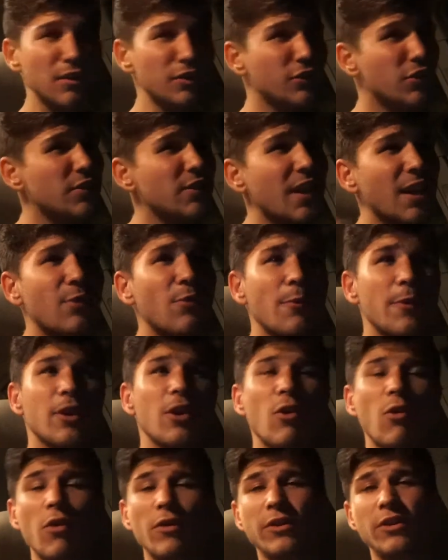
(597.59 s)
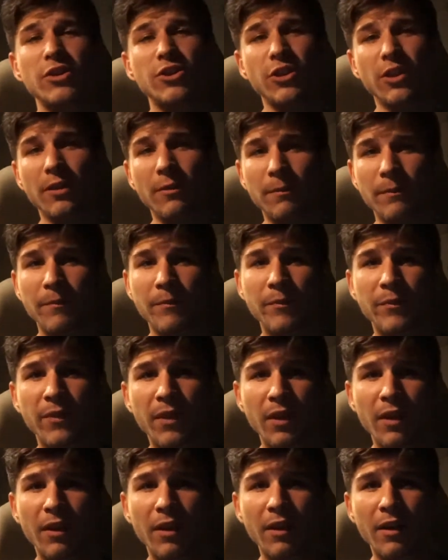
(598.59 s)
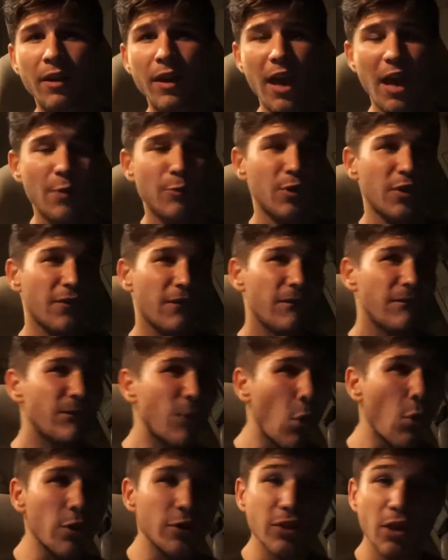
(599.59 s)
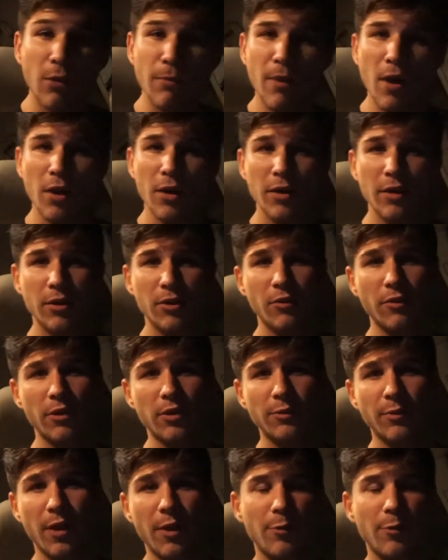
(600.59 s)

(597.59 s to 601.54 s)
Just like when we go in the gym and we force our body to do this way.